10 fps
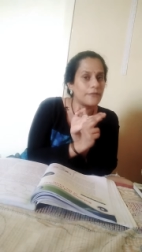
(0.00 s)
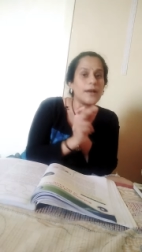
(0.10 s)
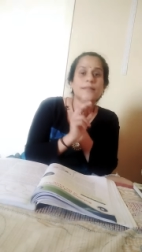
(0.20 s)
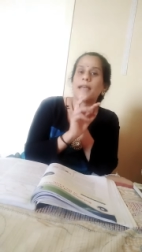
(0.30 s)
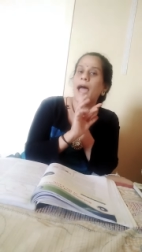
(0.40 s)

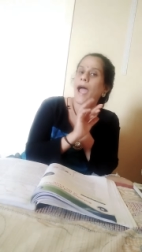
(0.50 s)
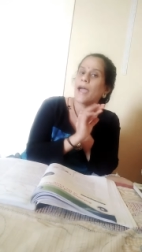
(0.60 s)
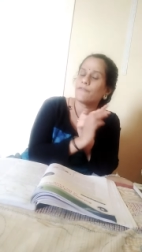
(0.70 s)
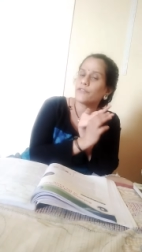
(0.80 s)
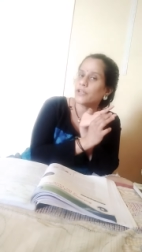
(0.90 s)
hours,
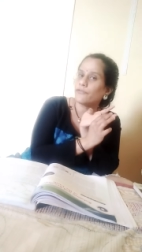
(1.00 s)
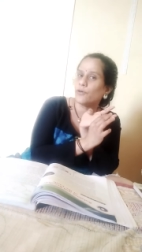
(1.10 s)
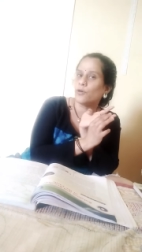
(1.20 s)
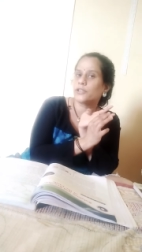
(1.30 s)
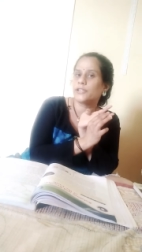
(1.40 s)
and for the
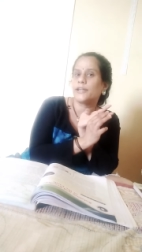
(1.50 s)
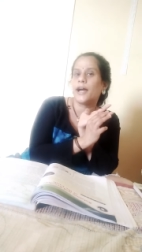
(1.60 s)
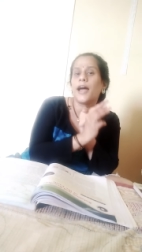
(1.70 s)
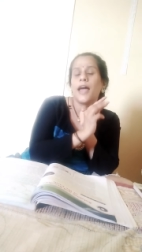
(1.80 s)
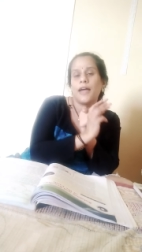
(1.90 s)
fourth
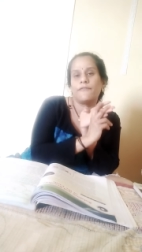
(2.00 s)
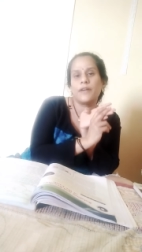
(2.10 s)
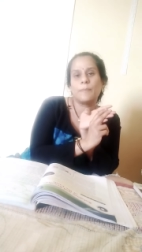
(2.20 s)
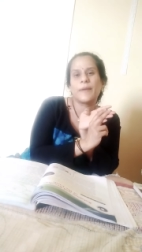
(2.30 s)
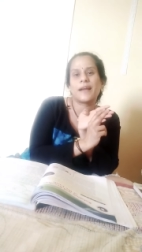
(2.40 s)
year
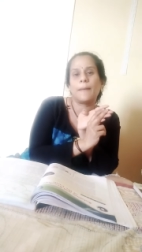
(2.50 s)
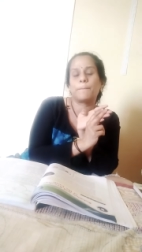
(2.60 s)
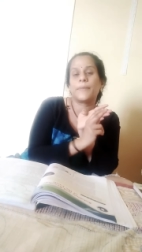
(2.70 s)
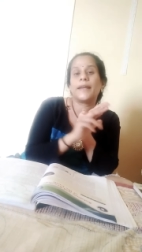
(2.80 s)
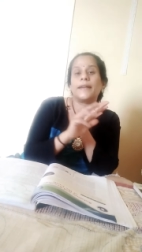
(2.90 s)
we'll be
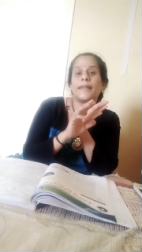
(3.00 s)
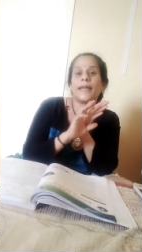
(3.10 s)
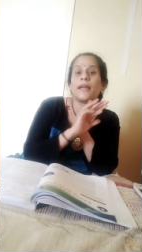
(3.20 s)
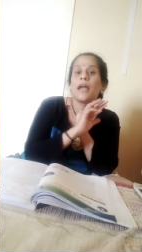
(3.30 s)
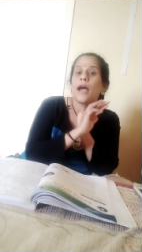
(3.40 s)

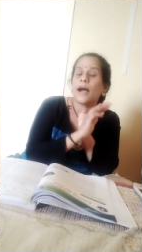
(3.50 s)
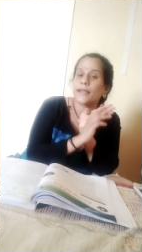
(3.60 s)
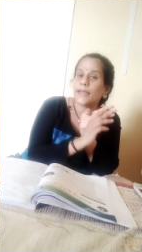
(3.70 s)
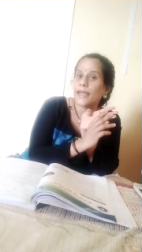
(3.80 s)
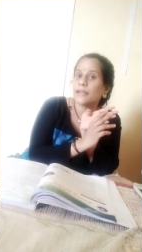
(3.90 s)
completing
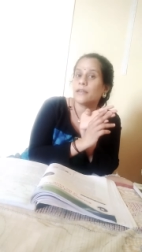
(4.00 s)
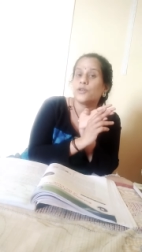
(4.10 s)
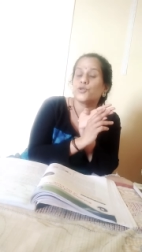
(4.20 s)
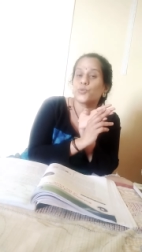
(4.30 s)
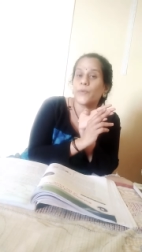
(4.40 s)
again
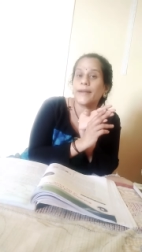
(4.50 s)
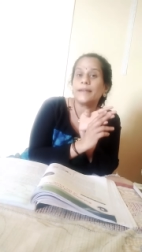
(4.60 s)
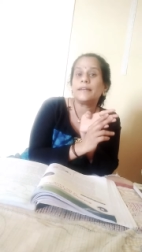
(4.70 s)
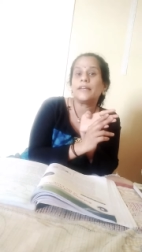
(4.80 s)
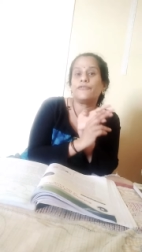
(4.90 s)

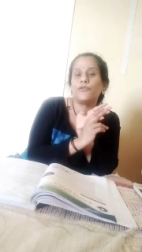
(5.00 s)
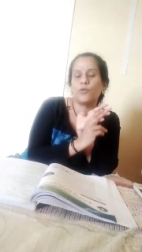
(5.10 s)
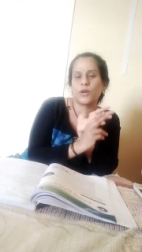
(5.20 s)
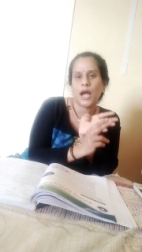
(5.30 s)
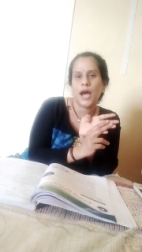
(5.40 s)

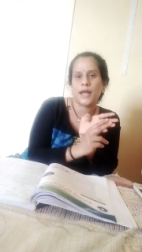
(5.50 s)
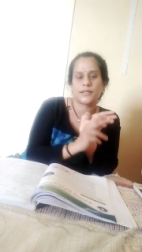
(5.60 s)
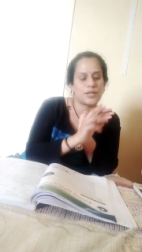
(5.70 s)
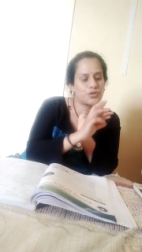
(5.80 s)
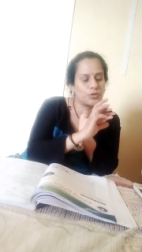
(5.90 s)
24 hours.